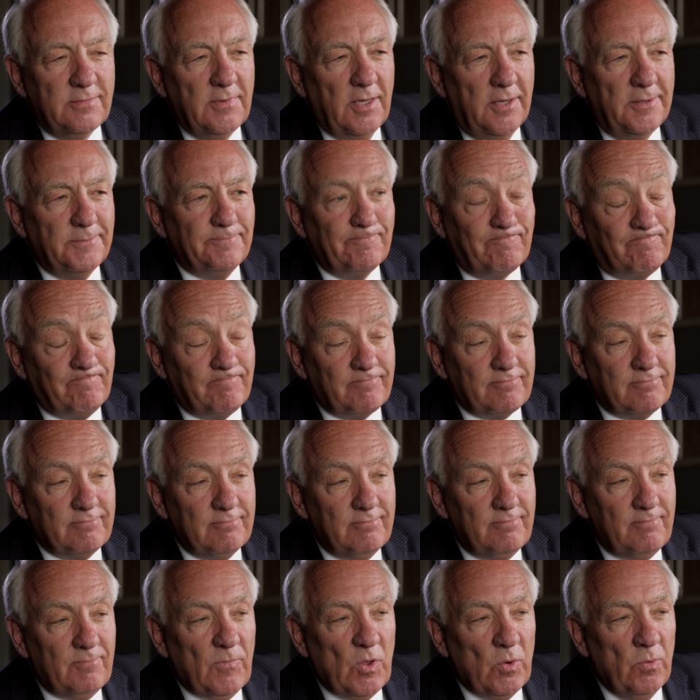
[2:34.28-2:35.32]
Um,
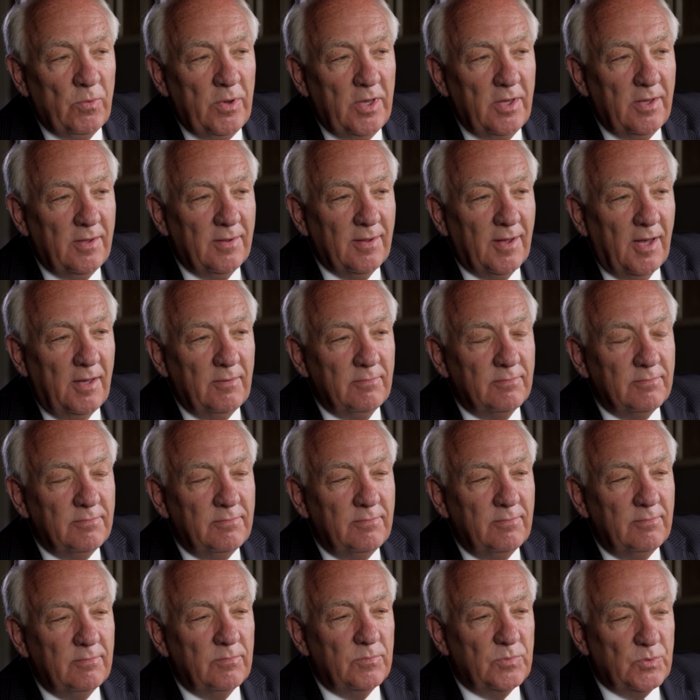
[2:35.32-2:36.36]
we, I'm
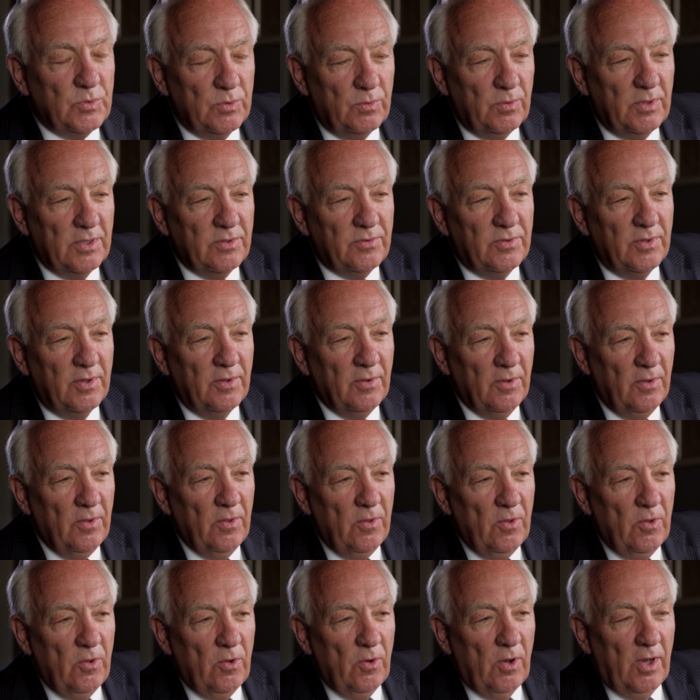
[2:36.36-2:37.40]
with uh,
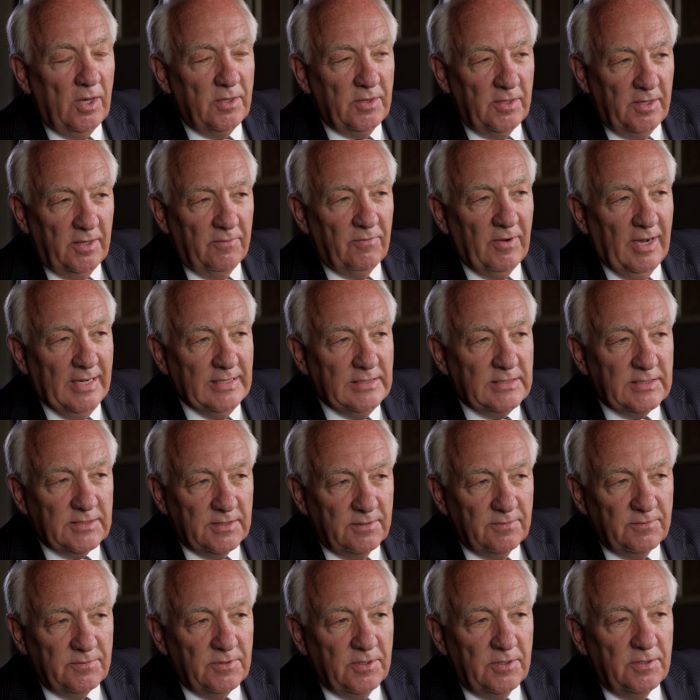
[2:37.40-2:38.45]
the advice
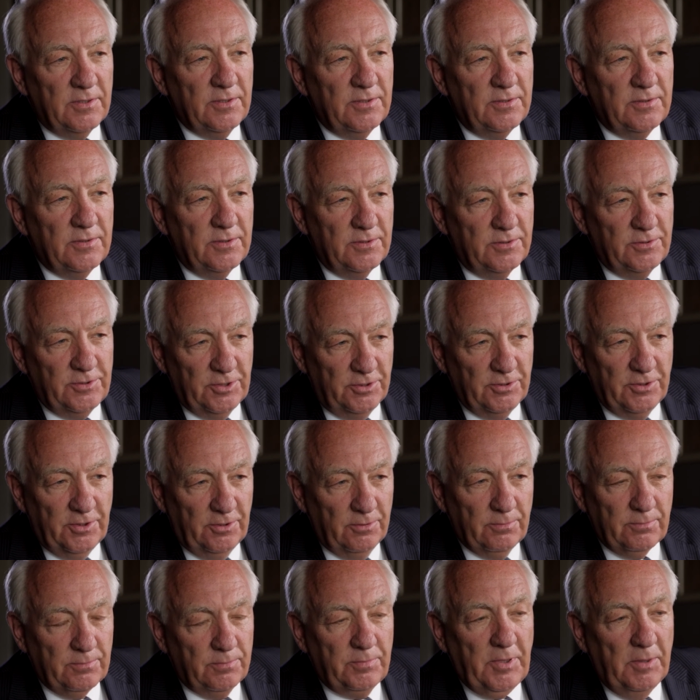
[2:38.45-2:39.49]
of the, the
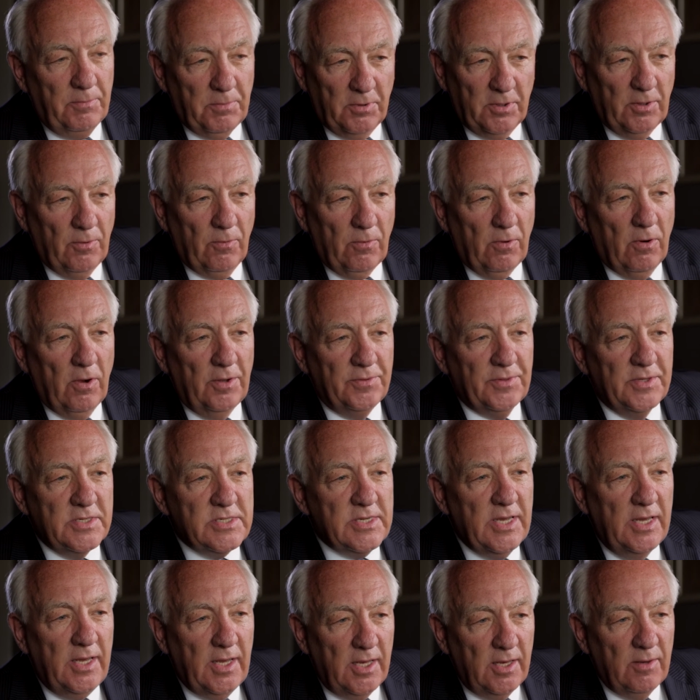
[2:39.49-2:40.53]
junior people that were on the
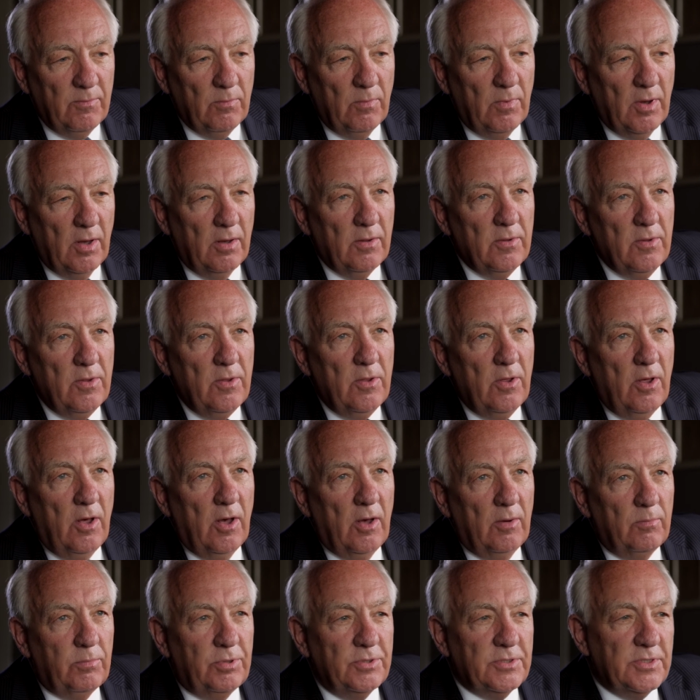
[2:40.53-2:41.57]
team, uh,
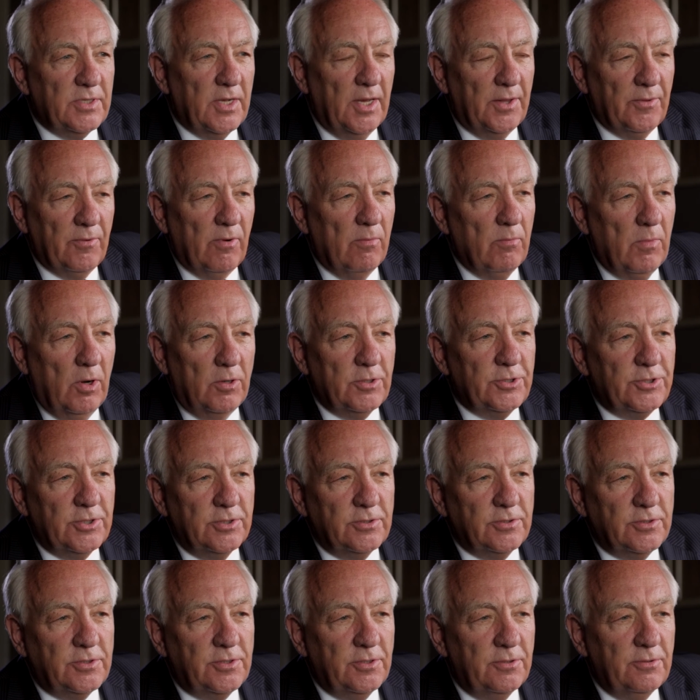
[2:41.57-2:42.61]
uh, put together a
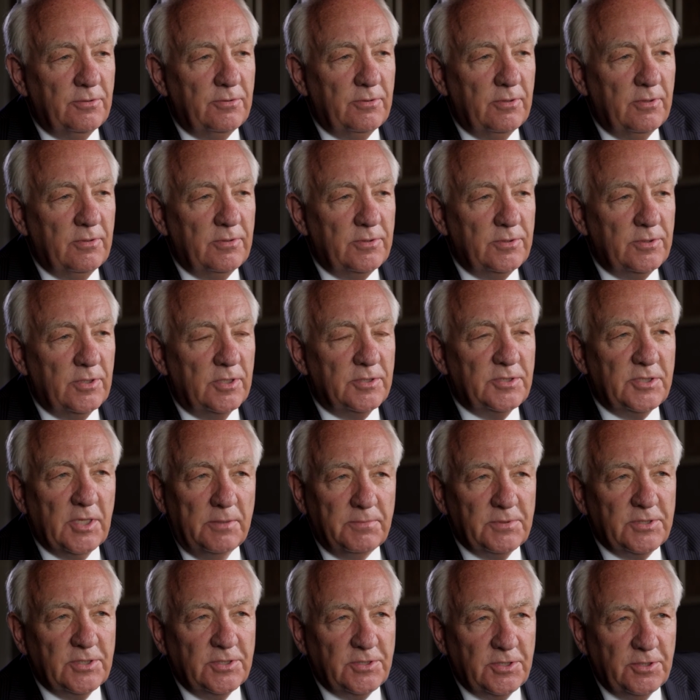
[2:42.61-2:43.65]
motion to
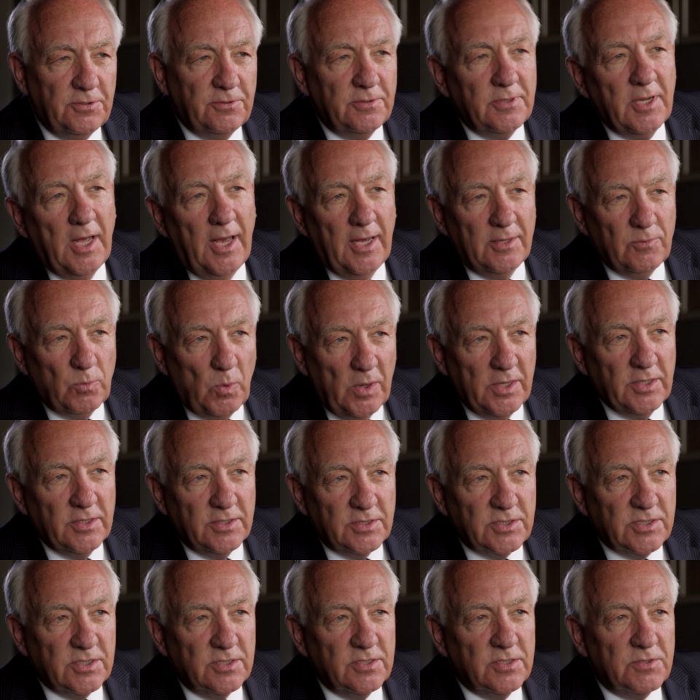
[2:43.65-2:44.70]
substitute and add
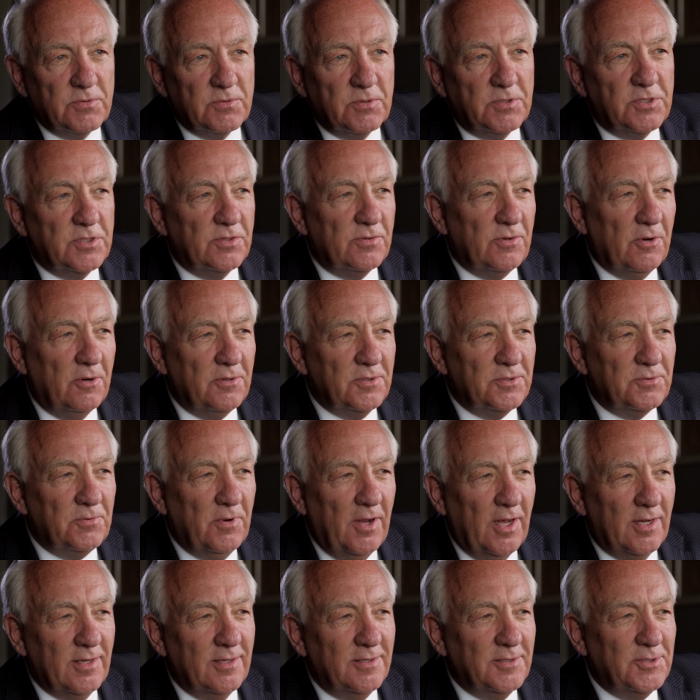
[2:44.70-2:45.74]
witnesses, which of course
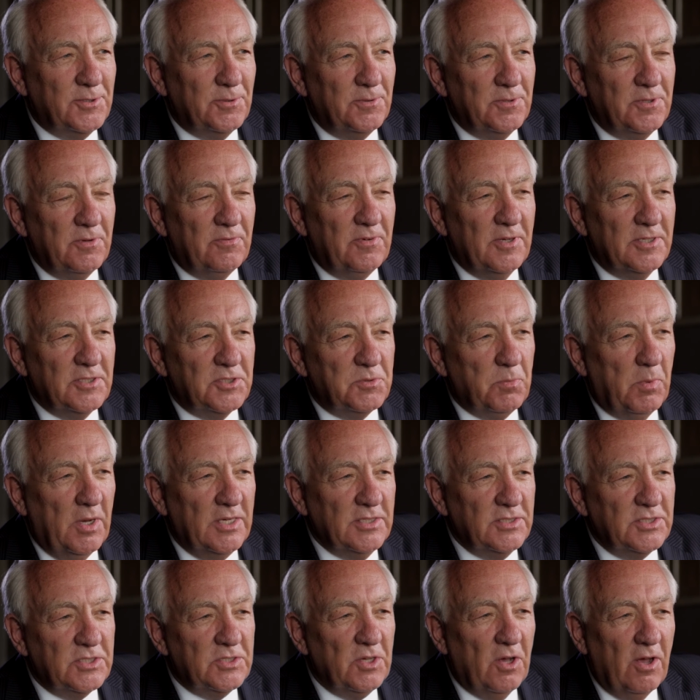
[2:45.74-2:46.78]
ran into a defense
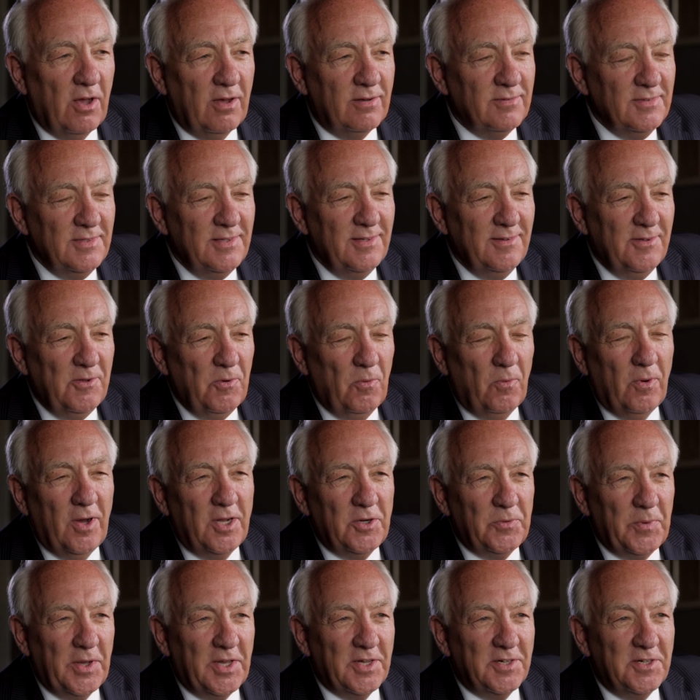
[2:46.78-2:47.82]
buzzsaw. Why
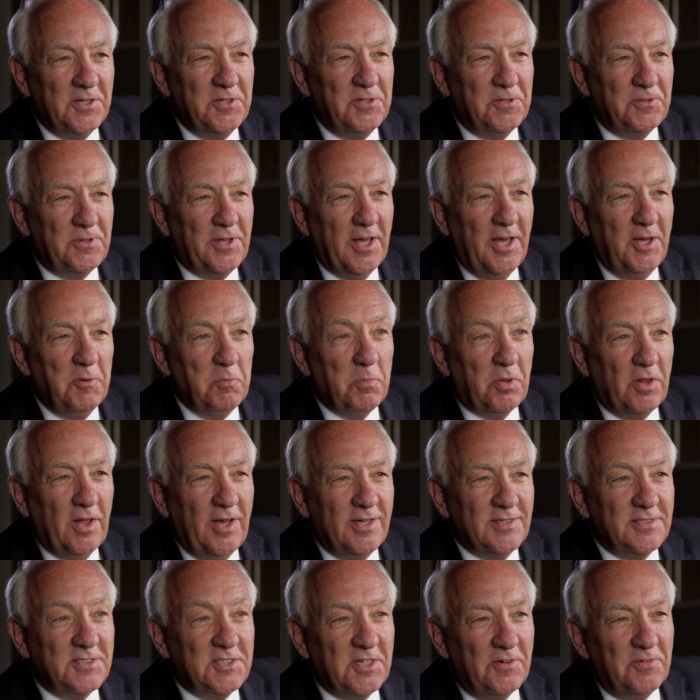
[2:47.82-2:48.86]
do we get a new game
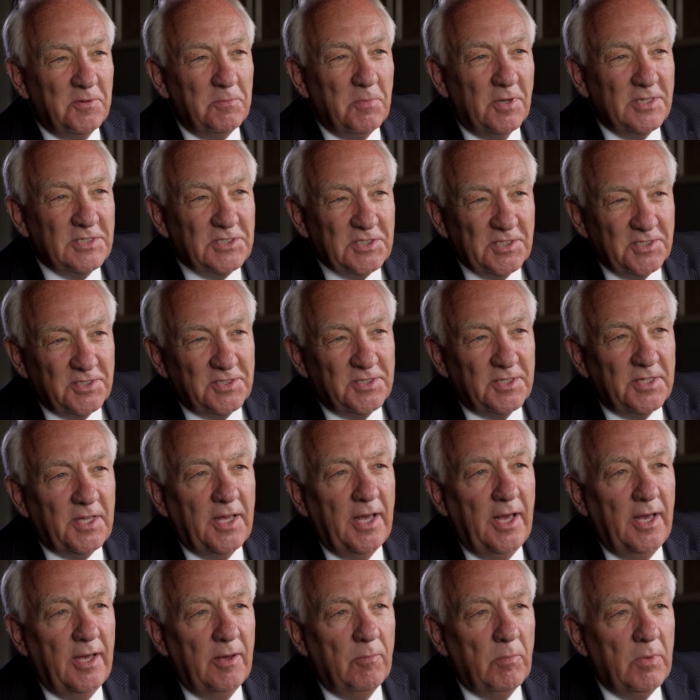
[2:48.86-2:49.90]
plan seven months into the
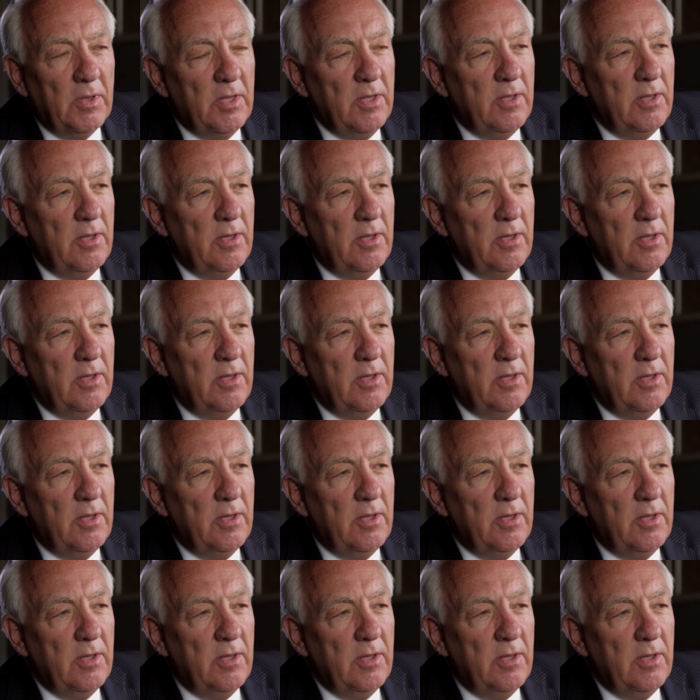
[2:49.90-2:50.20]
game?